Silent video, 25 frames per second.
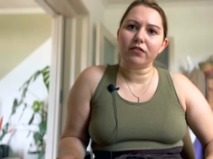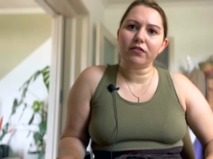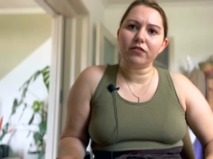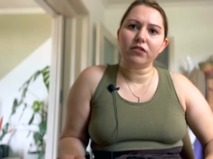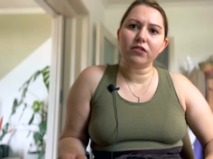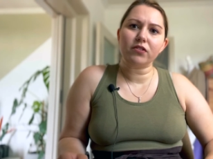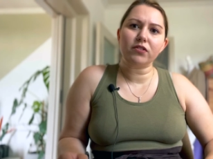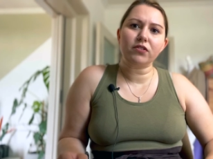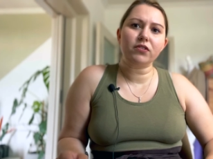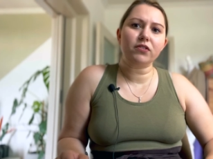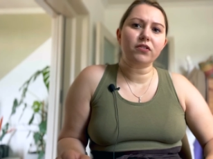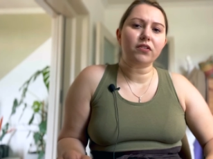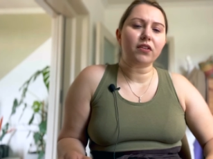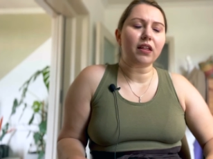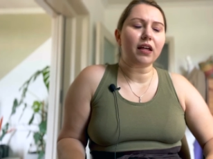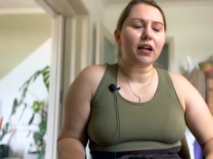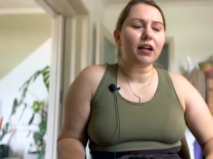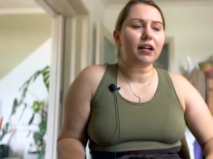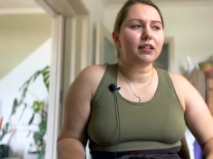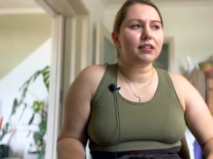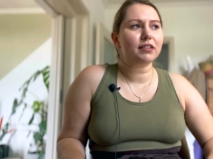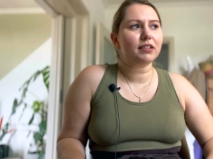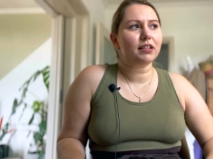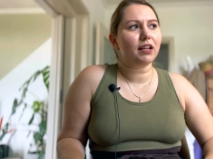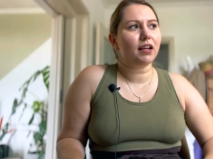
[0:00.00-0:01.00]
to do
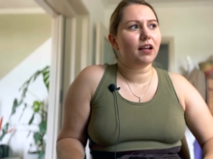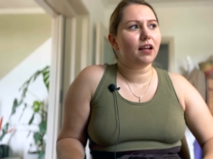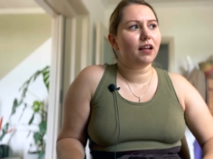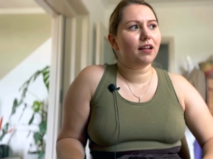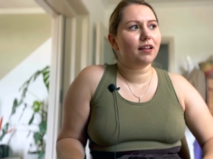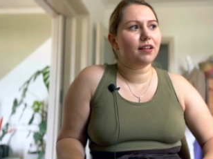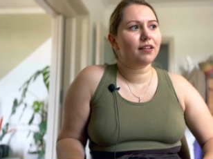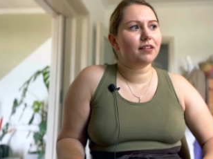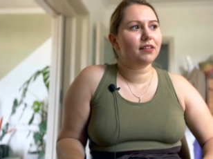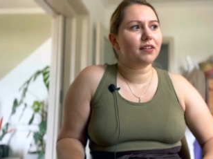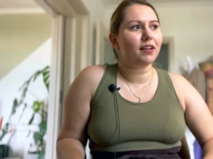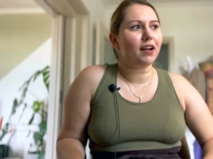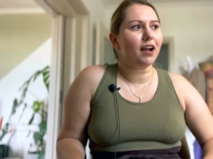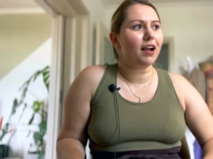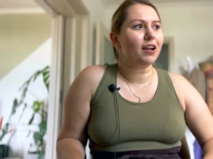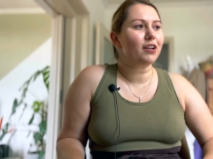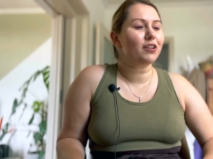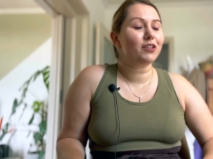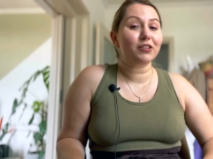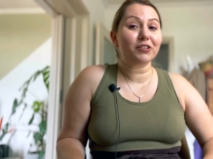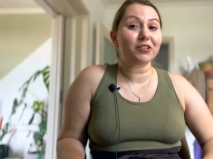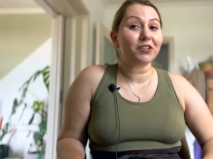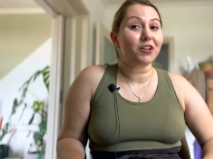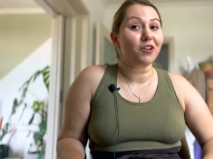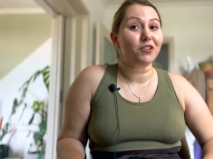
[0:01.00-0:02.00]
that, and I
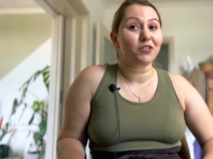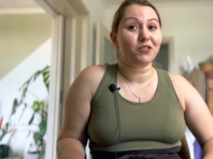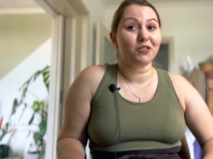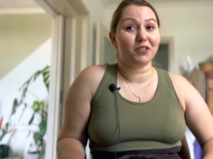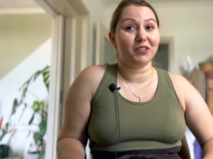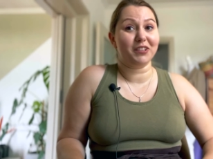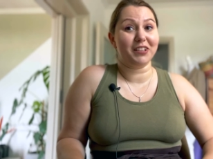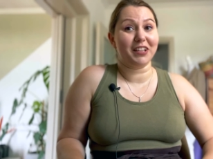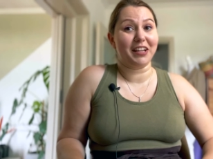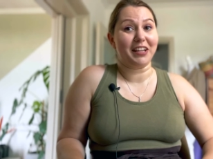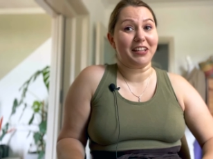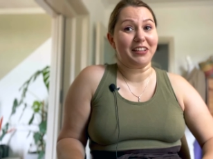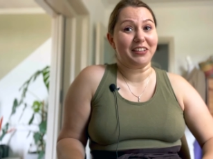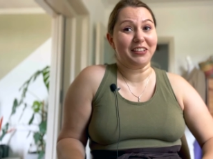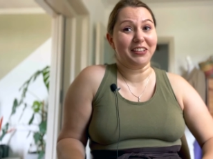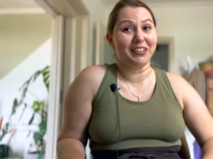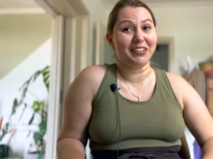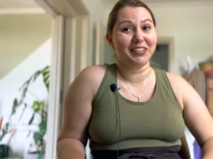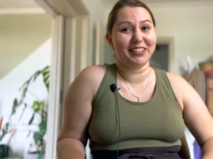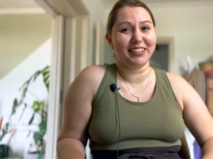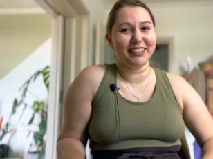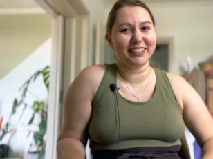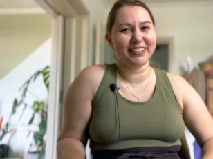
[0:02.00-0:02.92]
could not relate.